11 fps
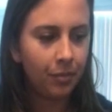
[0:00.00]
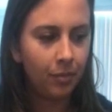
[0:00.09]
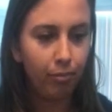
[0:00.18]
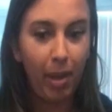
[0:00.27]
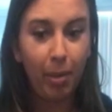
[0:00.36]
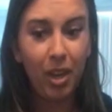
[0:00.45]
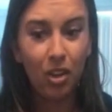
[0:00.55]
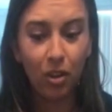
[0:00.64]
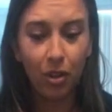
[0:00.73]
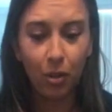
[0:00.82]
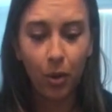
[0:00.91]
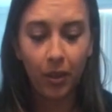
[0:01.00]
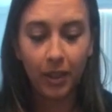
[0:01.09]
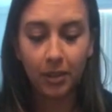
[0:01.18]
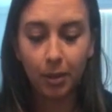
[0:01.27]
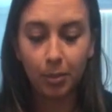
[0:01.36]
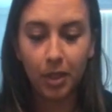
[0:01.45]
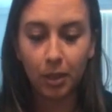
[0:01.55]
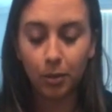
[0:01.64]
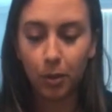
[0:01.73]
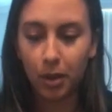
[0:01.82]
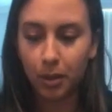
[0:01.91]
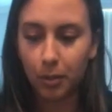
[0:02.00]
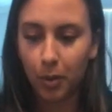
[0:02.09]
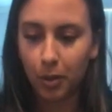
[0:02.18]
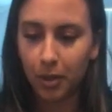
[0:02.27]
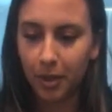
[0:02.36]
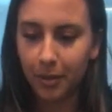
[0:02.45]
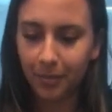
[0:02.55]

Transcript: Maybe you're the one that's obsessed with this person.